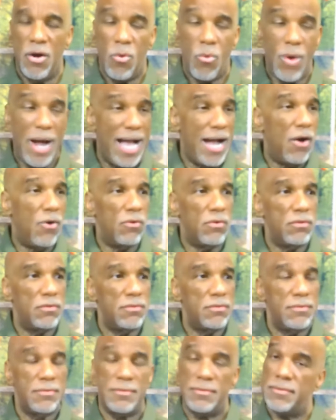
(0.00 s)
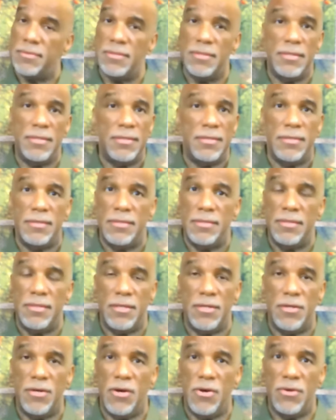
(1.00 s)
Wow.
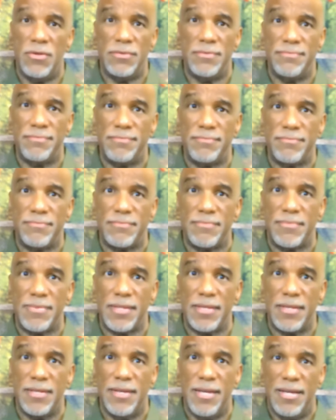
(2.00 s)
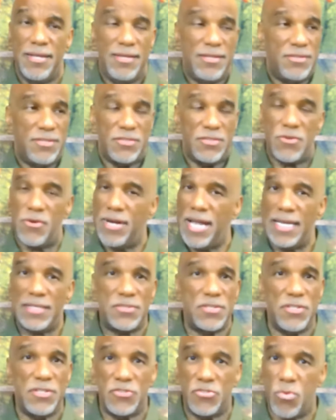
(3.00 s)
You know, you just go to
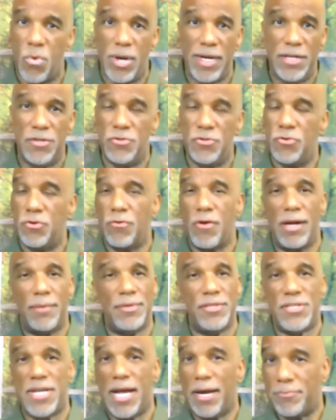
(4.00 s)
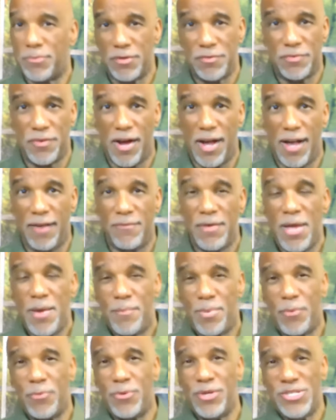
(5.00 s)
Exodus 20 and Deuteronomy chapter 5.
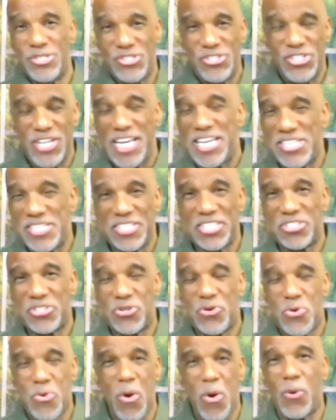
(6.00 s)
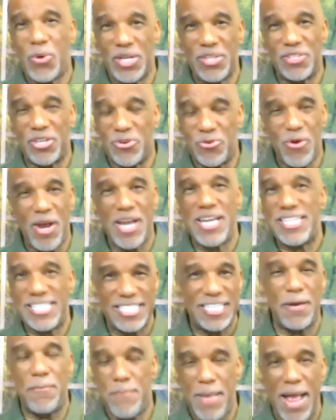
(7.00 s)
But when Jesus quoted the
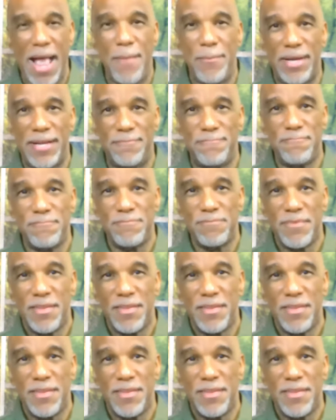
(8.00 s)
greatest commandment,